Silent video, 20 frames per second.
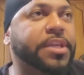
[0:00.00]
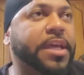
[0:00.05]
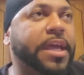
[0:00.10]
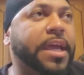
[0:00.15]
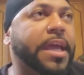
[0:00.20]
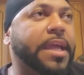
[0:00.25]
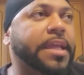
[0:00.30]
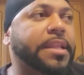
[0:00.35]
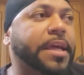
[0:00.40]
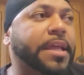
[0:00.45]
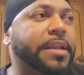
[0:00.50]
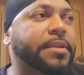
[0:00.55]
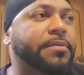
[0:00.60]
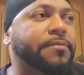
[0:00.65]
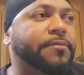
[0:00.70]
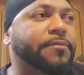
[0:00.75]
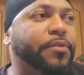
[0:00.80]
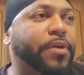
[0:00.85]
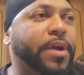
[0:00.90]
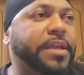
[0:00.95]
saying
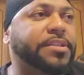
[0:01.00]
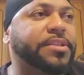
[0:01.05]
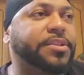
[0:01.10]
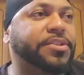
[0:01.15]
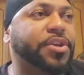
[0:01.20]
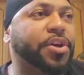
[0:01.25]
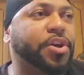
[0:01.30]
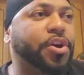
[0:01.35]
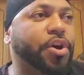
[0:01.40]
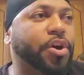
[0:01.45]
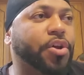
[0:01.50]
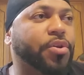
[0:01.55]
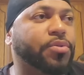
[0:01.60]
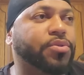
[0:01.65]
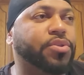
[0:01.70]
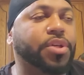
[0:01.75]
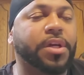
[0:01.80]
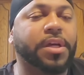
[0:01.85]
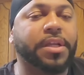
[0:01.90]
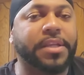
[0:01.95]
that Francis Ngannou
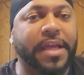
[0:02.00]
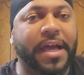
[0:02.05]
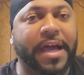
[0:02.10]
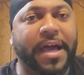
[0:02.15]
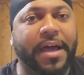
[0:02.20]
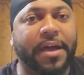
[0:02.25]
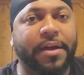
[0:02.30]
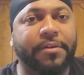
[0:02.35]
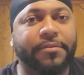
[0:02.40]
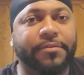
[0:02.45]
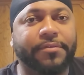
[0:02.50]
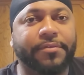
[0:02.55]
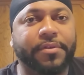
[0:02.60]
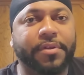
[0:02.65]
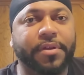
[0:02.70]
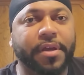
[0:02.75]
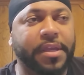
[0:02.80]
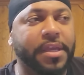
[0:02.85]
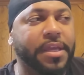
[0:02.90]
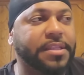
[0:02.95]
took a dive
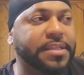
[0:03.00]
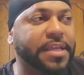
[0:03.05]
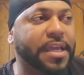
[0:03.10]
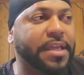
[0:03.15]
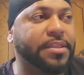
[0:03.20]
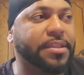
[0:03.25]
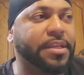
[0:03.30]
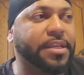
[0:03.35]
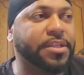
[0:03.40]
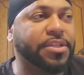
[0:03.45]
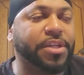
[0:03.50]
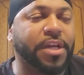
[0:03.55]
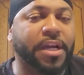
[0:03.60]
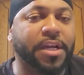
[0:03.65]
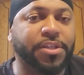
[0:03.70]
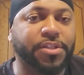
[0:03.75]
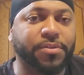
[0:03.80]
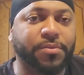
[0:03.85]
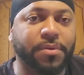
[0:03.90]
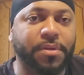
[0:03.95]
against Anthony
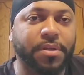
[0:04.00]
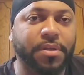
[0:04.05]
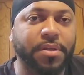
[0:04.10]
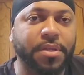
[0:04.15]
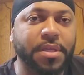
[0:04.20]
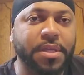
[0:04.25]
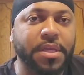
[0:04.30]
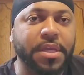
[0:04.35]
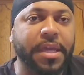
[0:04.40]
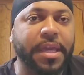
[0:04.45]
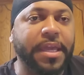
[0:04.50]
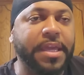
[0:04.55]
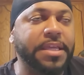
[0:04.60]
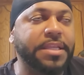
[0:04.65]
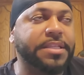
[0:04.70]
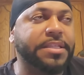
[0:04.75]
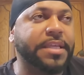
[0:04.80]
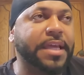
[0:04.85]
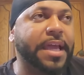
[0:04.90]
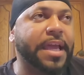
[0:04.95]
Joshua.
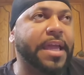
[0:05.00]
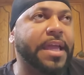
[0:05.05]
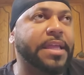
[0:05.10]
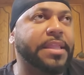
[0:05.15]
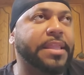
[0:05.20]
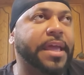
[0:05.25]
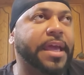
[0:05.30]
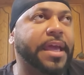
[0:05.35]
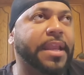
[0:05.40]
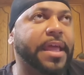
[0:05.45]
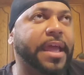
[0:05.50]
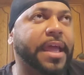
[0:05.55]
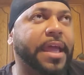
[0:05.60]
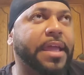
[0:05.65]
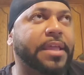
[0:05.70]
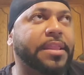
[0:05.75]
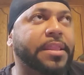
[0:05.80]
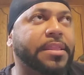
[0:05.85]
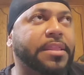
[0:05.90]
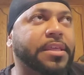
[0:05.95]
He's saying that,
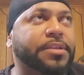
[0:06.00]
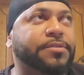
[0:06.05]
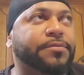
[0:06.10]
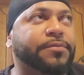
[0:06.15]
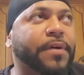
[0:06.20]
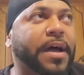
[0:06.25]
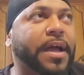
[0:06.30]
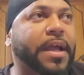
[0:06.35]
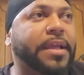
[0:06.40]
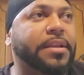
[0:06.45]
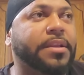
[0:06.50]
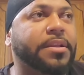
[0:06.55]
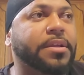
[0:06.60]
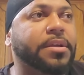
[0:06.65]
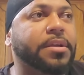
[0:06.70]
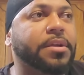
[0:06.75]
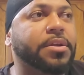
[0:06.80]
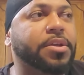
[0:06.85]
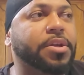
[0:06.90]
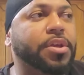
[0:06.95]
hey, that this fight,
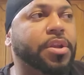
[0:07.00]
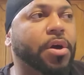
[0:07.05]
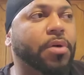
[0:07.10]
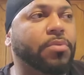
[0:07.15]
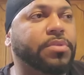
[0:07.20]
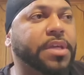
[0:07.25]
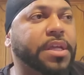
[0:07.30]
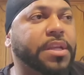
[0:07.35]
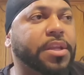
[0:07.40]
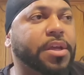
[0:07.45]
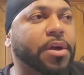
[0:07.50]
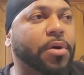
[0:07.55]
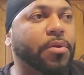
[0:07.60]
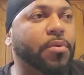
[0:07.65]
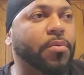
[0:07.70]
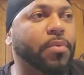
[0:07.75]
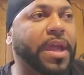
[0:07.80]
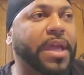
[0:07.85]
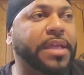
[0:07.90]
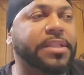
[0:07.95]
you know, didn't go the
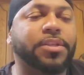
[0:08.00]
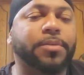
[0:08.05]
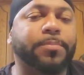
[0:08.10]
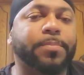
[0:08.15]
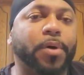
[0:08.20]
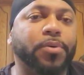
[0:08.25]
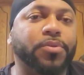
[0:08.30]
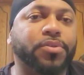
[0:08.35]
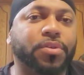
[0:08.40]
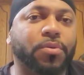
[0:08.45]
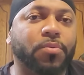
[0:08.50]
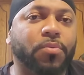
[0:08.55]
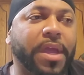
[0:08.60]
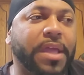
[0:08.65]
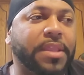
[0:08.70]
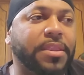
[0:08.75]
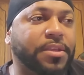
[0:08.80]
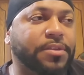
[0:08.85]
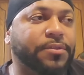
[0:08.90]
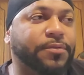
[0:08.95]
way it's supposed to
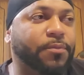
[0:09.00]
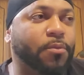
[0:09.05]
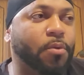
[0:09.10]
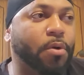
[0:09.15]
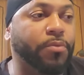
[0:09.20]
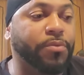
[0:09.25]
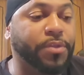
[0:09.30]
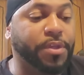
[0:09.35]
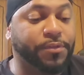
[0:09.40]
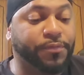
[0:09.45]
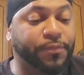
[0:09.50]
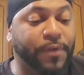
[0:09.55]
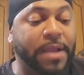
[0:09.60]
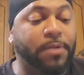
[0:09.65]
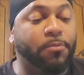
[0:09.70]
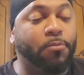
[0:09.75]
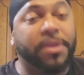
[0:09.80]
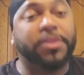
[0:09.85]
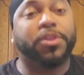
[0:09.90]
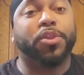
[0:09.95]
went. This
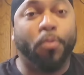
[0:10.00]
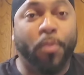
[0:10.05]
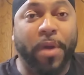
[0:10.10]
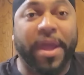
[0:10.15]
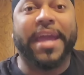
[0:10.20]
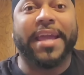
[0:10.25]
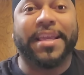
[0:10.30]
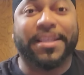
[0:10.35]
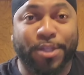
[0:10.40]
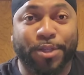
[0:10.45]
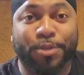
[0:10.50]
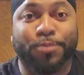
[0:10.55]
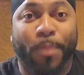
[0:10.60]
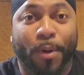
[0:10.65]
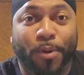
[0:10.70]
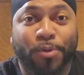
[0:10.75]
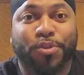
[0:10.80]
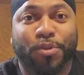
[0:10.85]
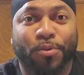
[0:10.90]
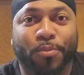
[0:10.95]
fight went the way it's
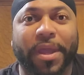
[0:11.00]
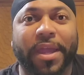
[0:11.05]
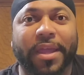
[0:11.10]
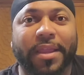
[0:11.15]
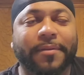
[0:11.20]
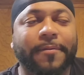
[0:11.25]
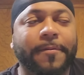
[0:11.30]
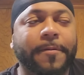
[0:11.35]
supposed to went,